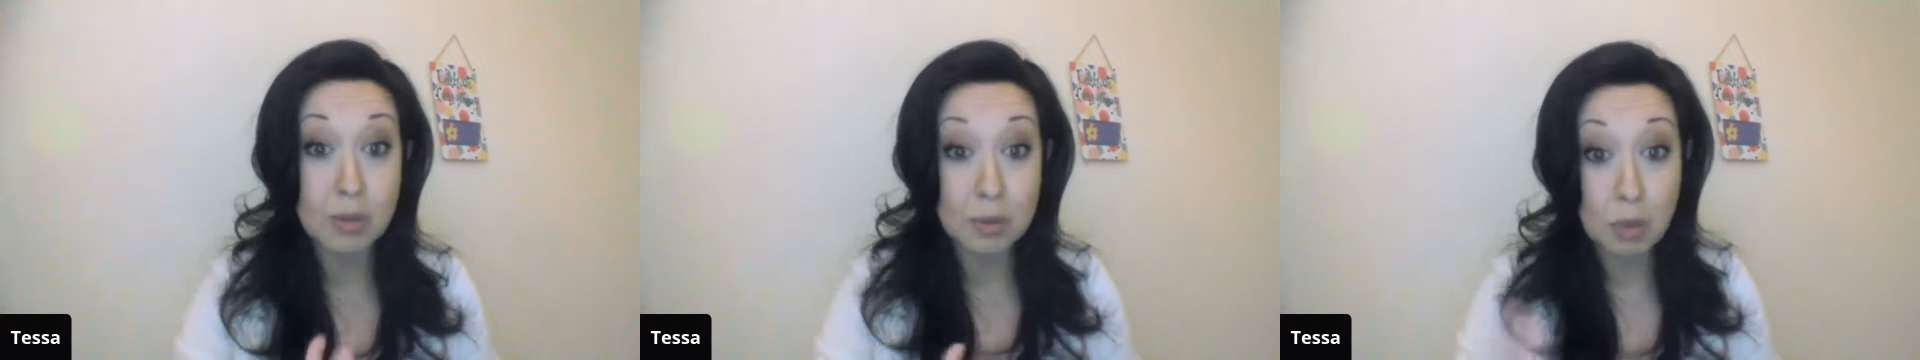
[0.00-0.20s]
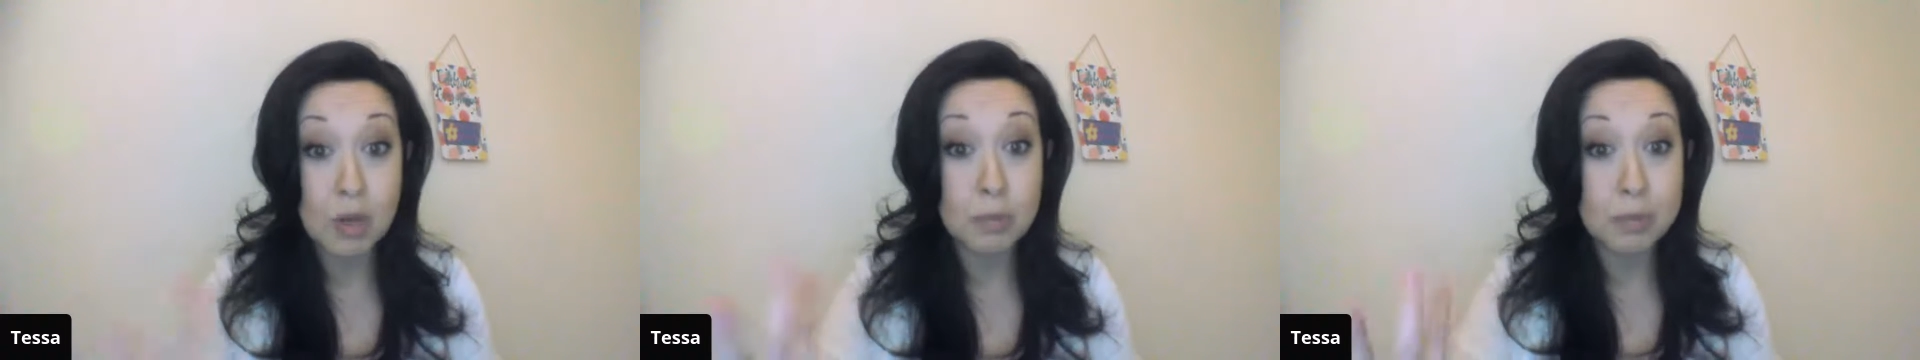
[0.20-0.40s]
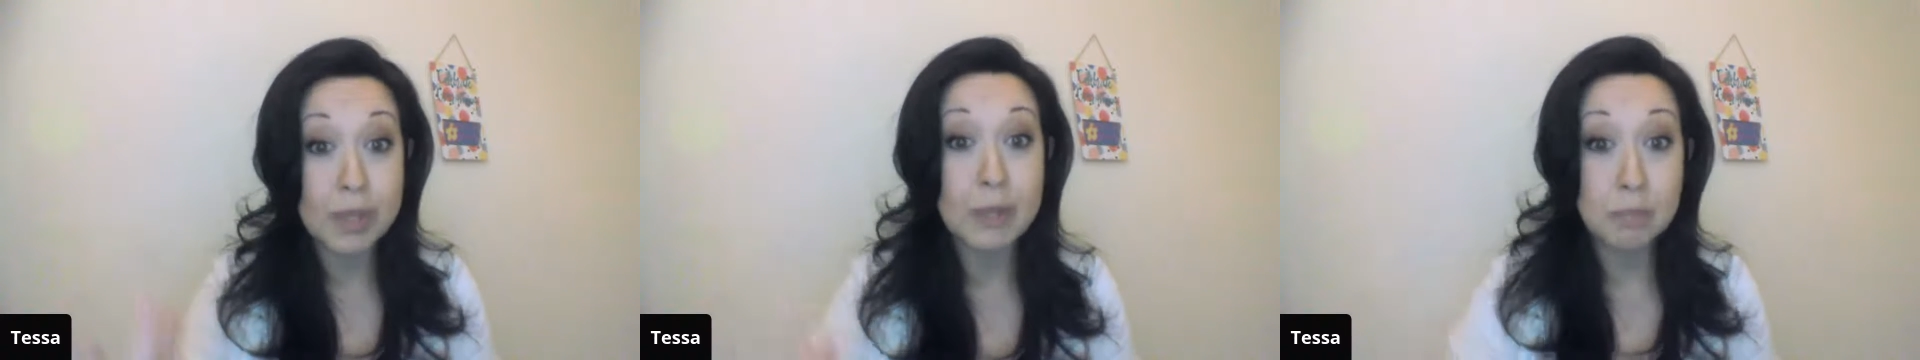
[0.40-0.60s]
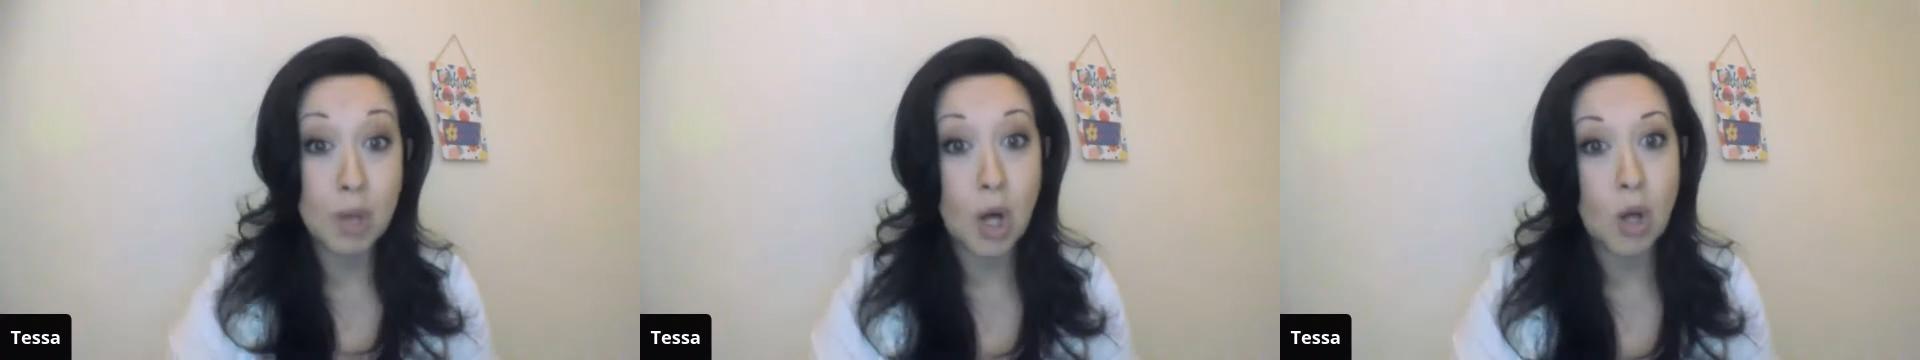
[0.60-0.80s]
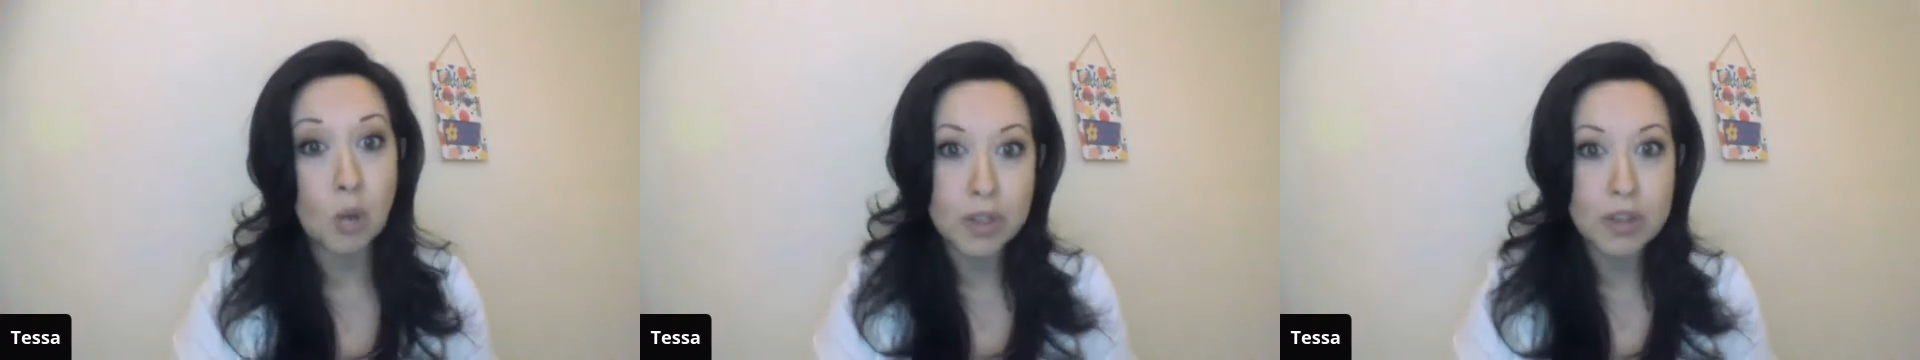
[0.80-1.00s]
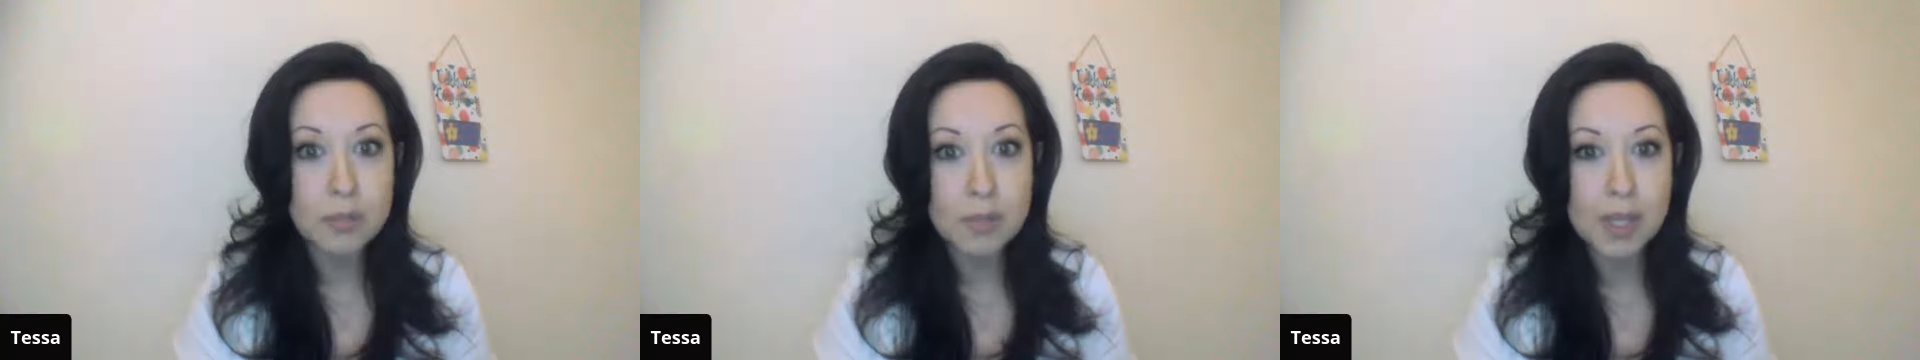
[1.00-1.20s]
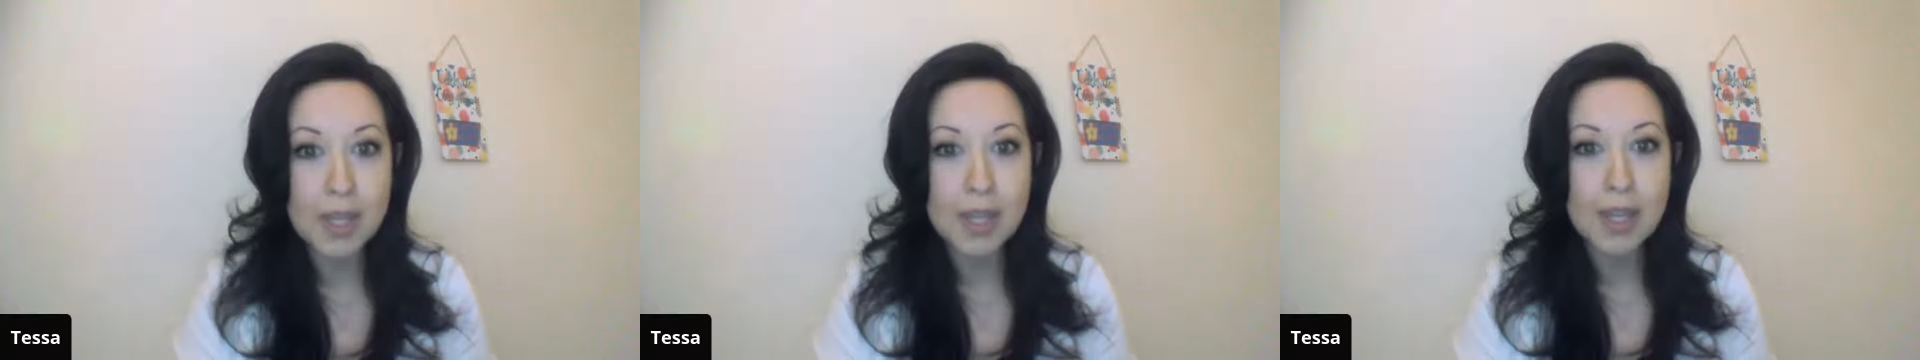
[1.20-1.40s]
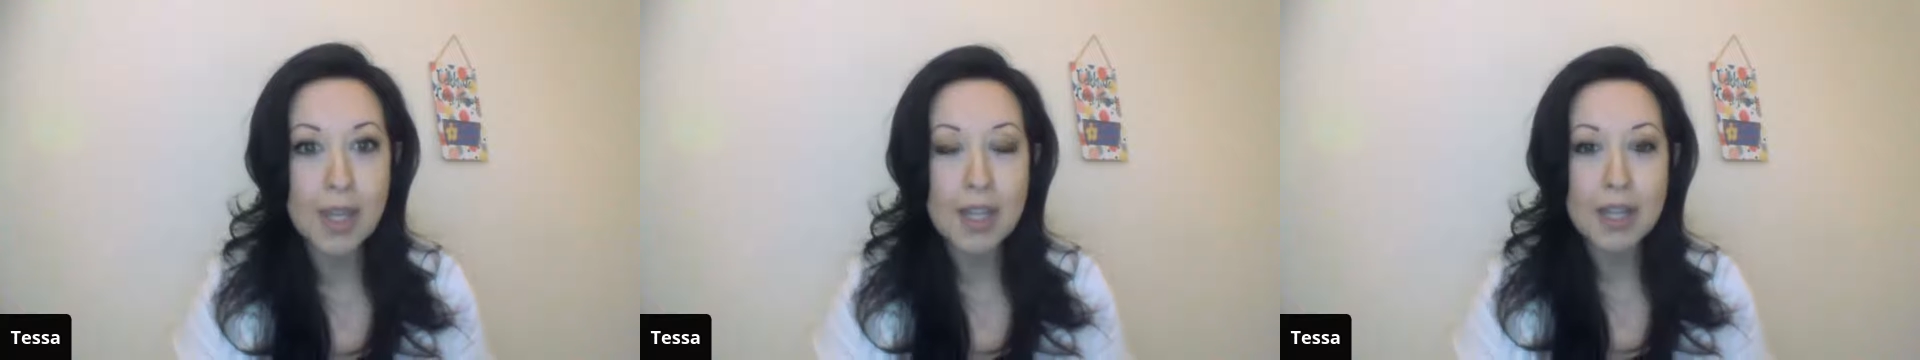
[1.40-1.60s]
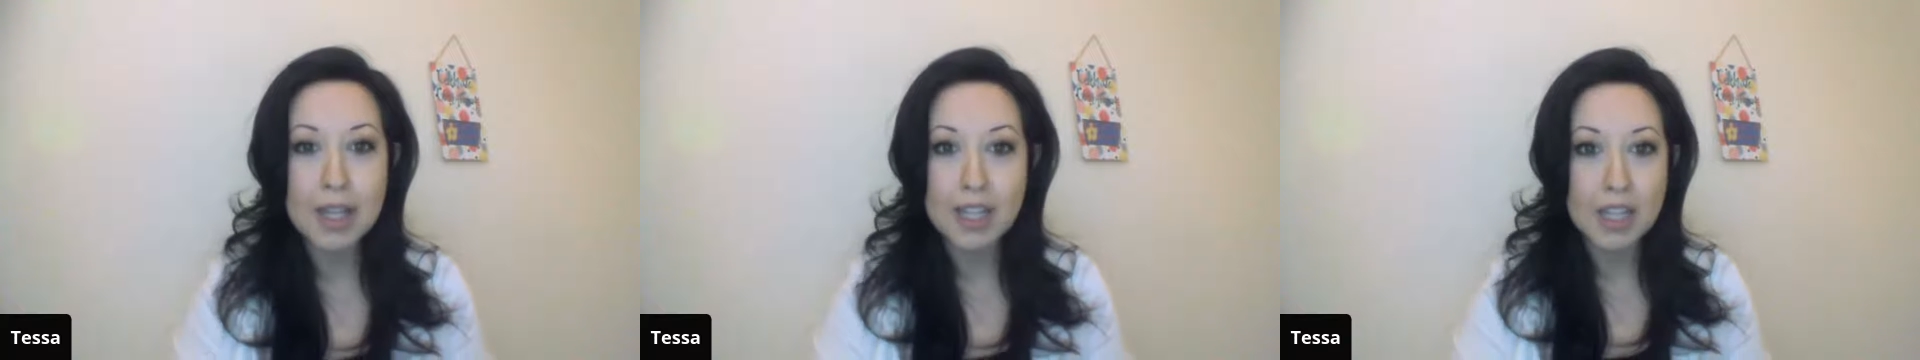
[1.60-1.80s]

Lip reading: you want to play ball with me?